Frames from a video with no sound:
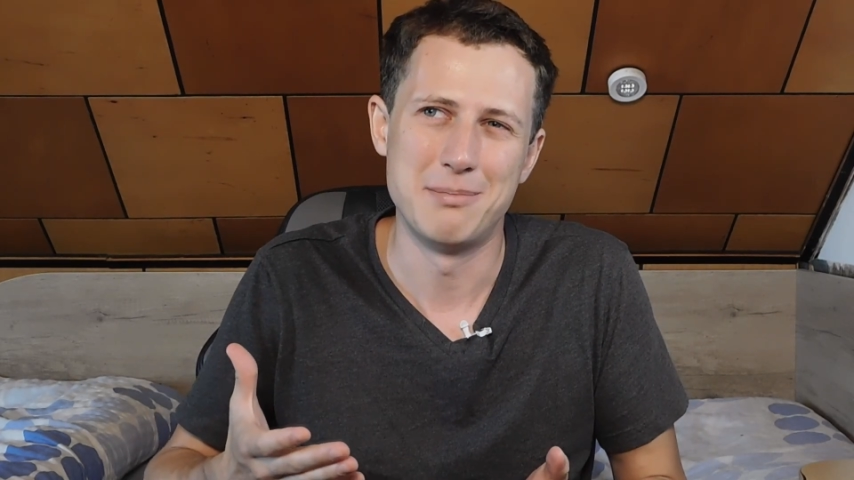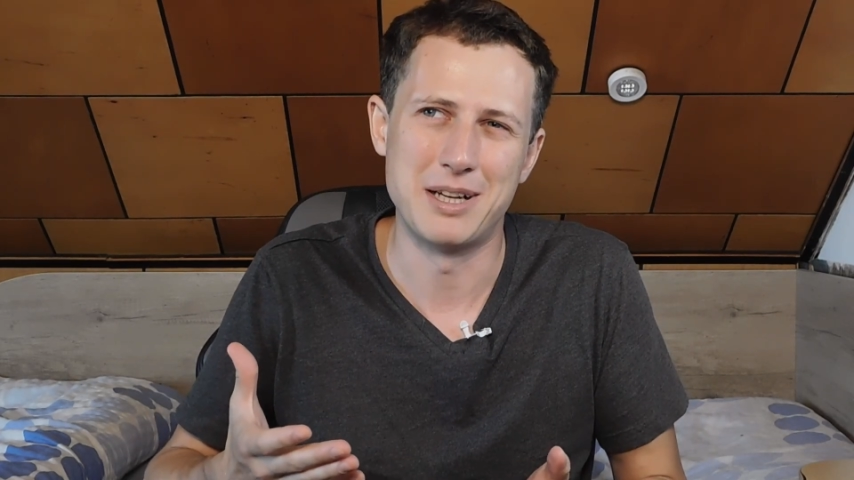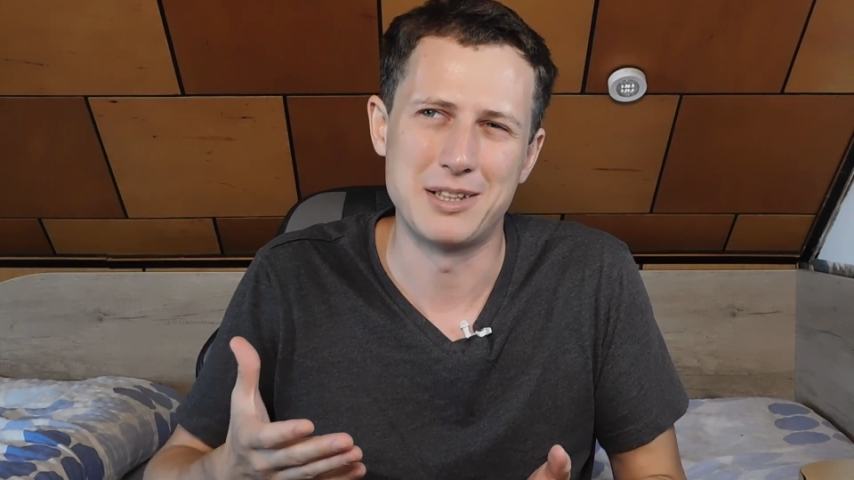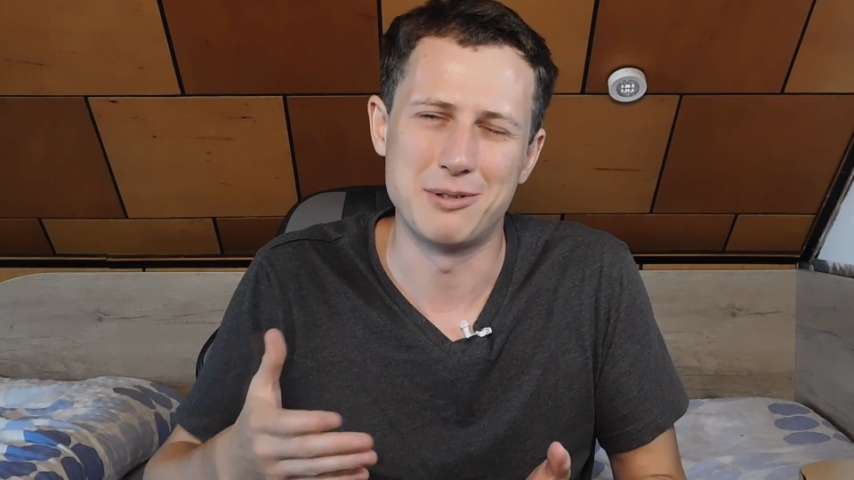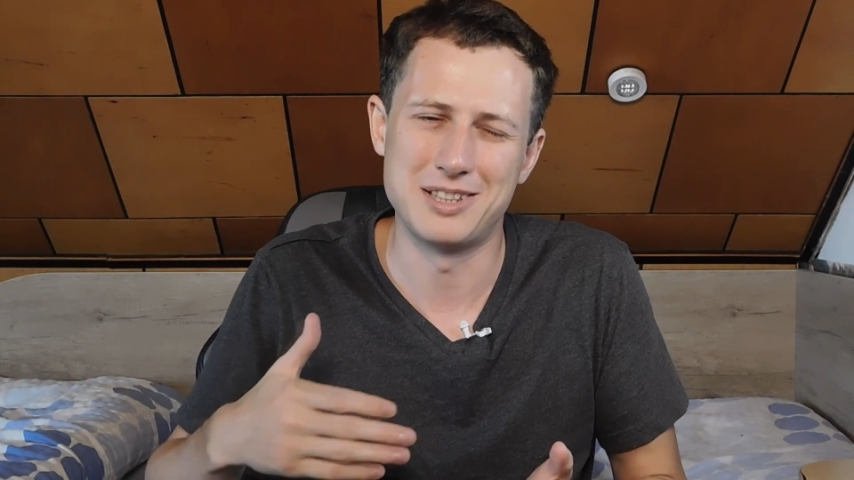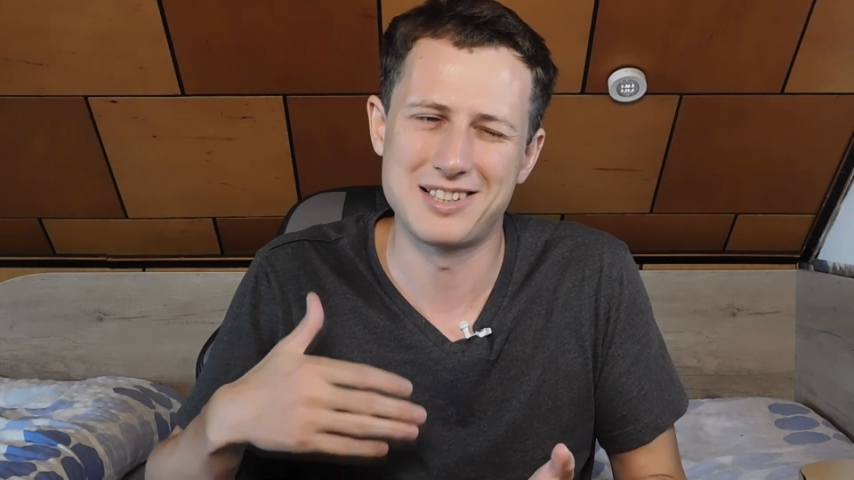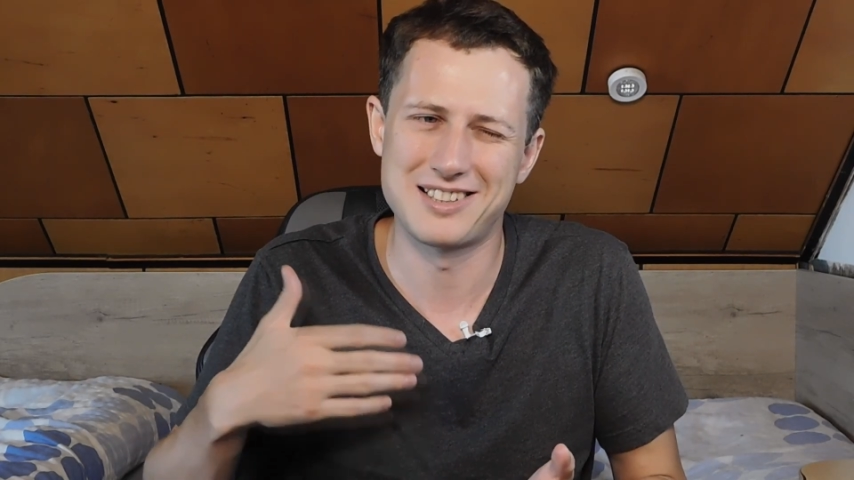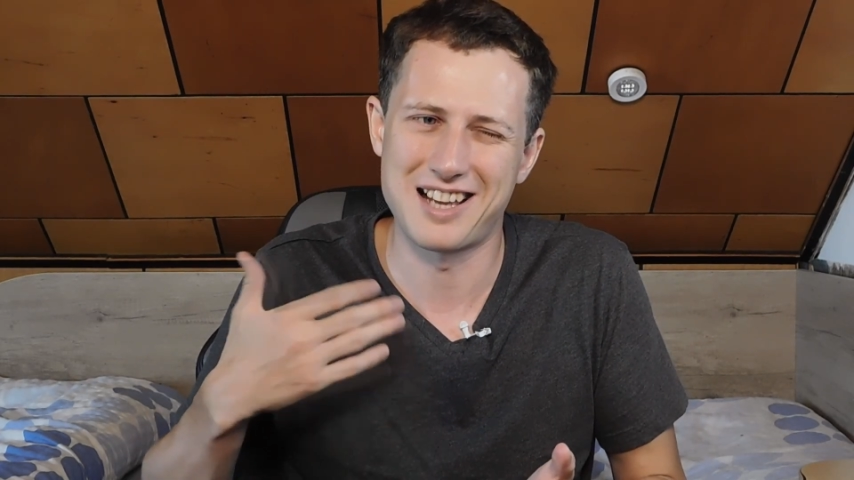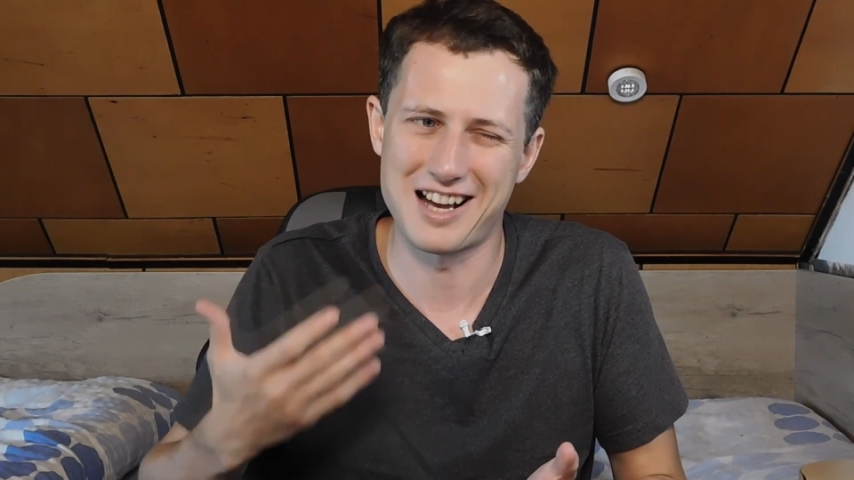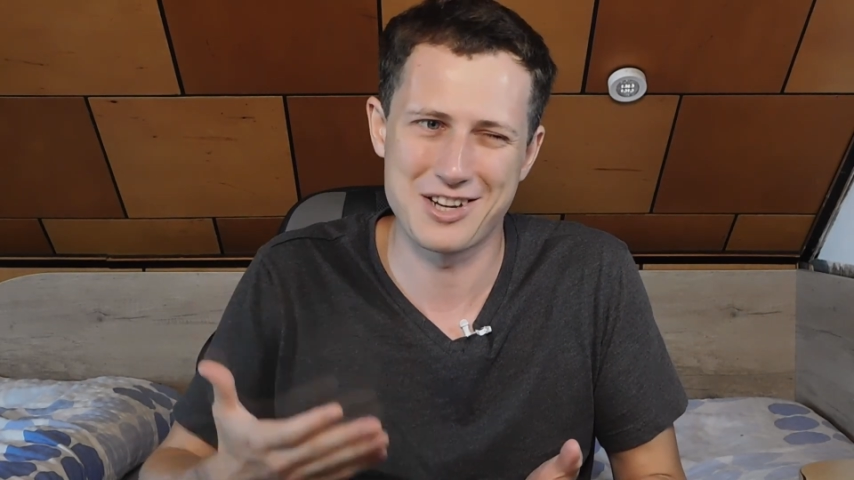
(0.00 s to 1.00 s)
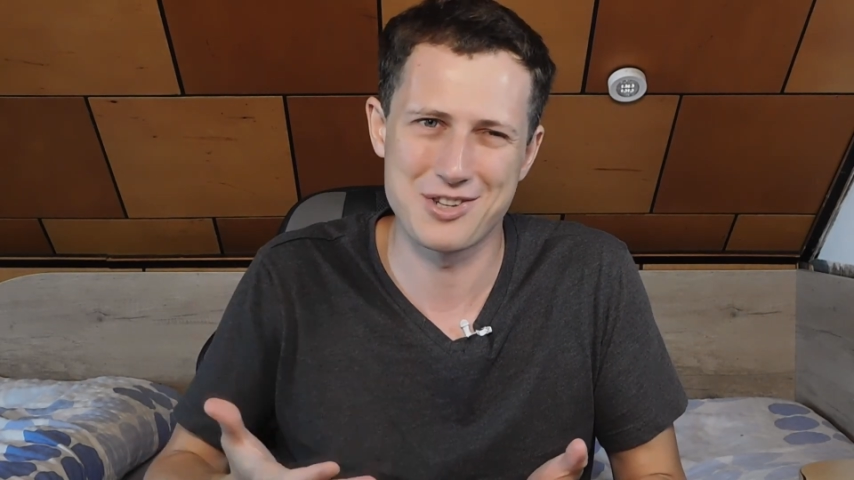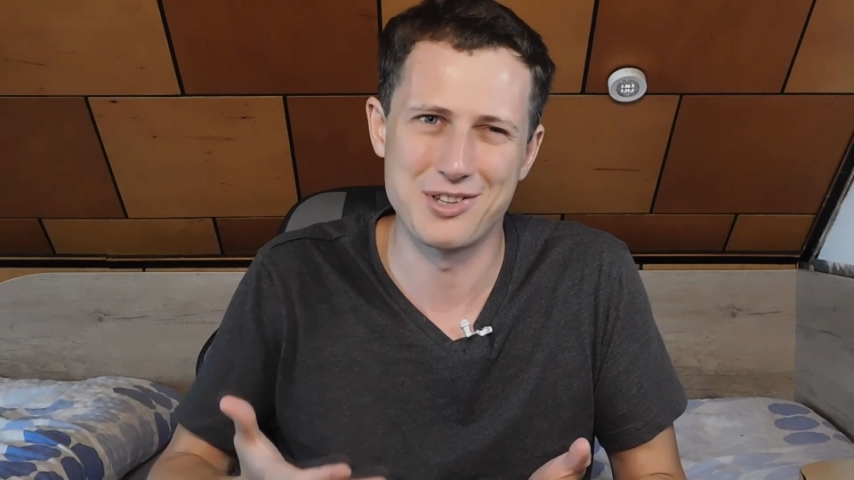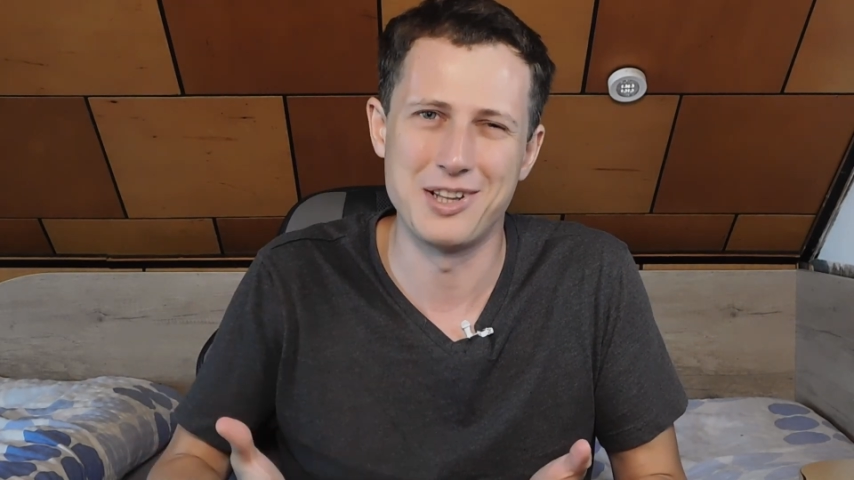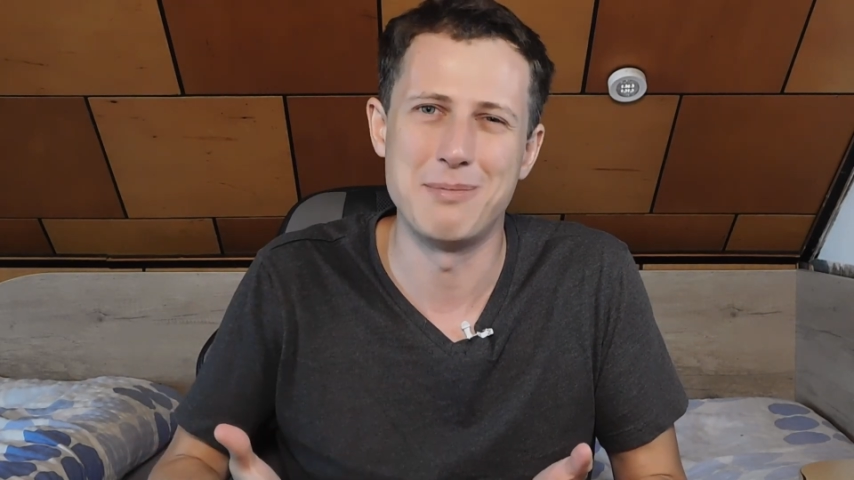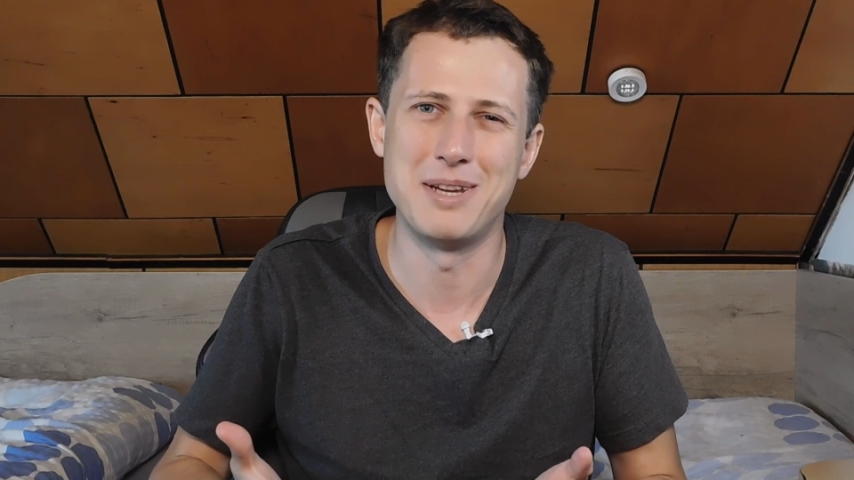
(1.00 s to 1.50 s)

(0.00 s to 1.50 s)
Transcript: but what does it actually